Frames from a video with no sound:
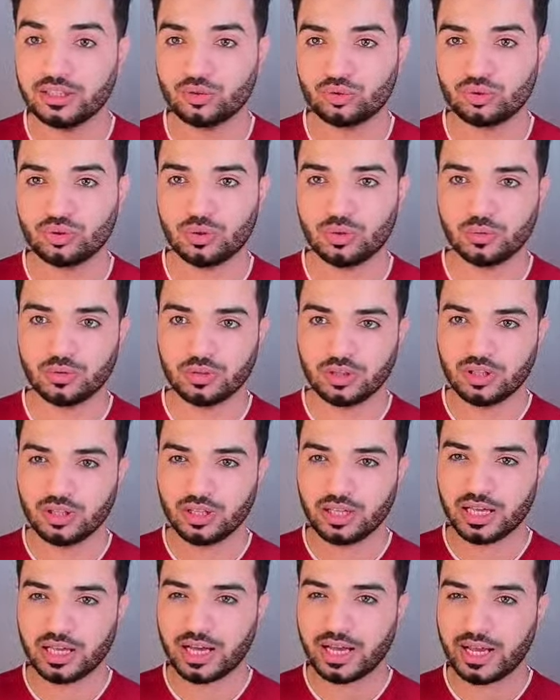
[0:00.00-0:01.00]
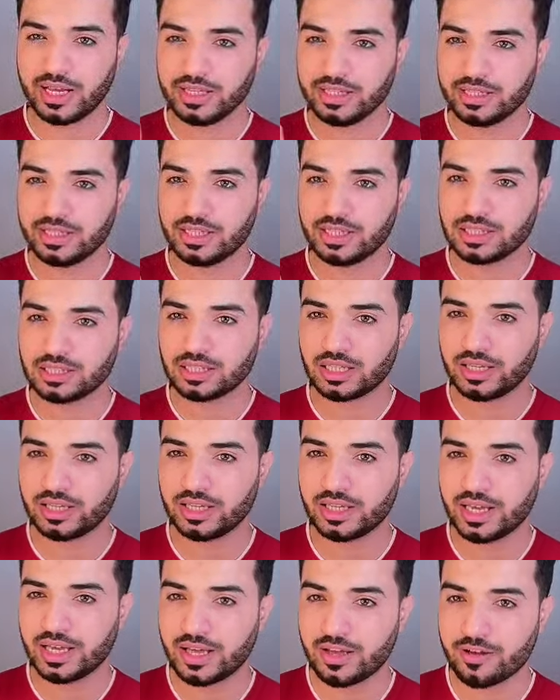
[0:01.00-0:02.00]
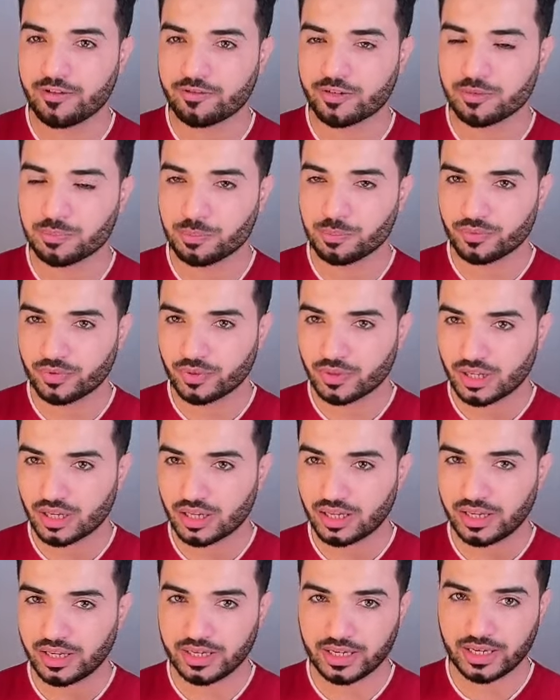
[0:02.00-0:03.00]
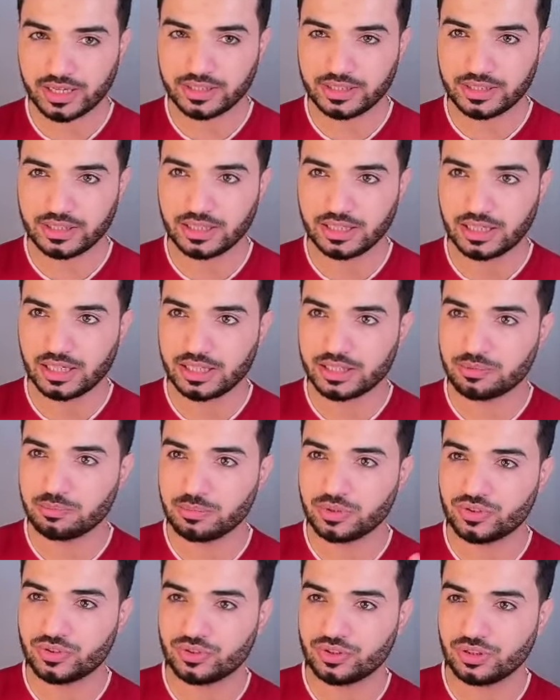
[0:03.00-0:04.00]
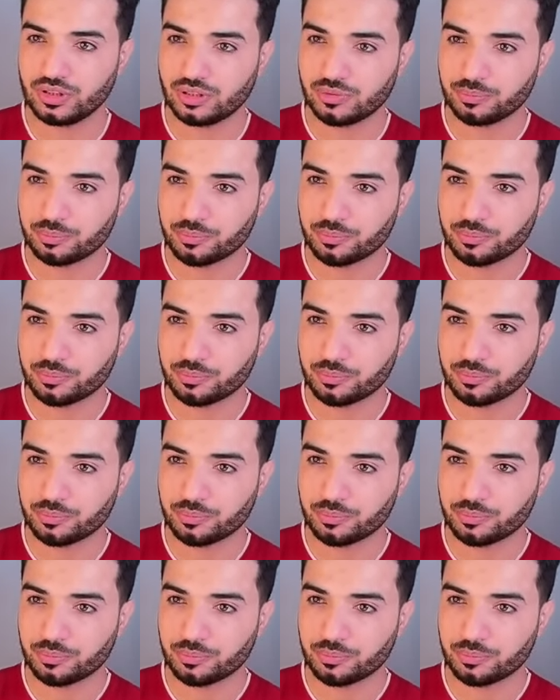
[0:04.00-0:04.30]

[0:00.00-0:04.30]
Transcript: So I guess I have an idea. Let me see.